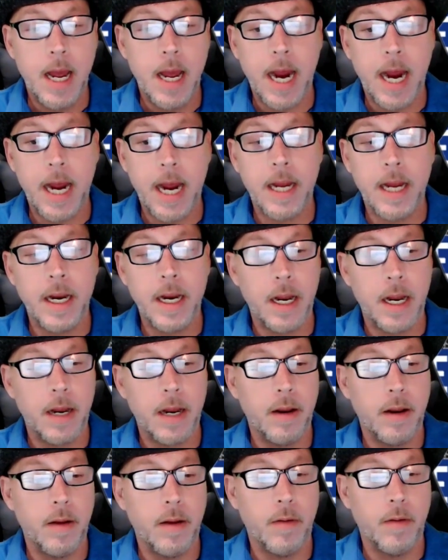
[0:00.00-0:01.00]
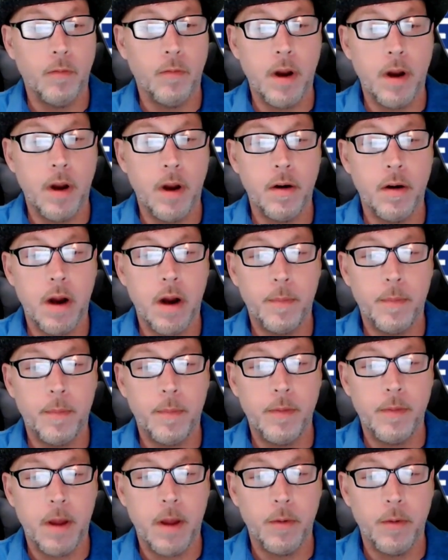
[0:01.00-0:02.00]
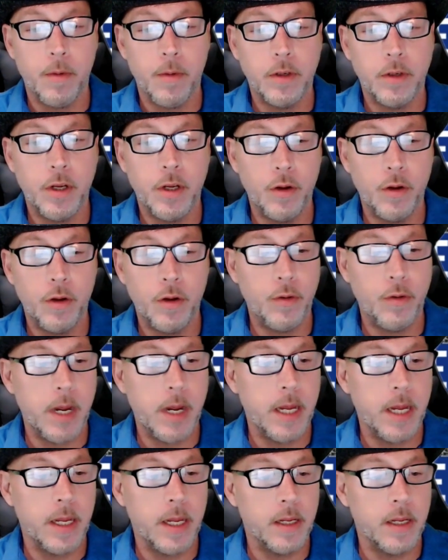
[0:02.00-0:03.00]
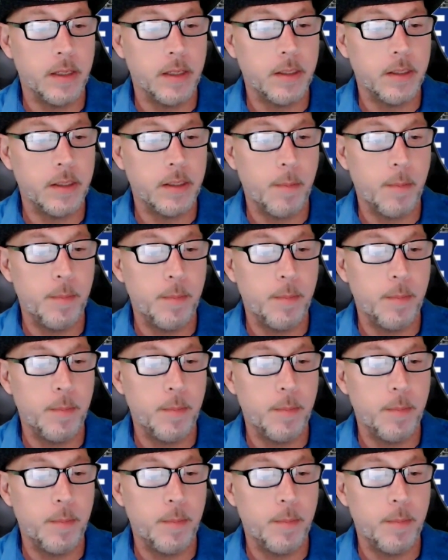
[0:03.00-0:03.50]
And runner up number 2 is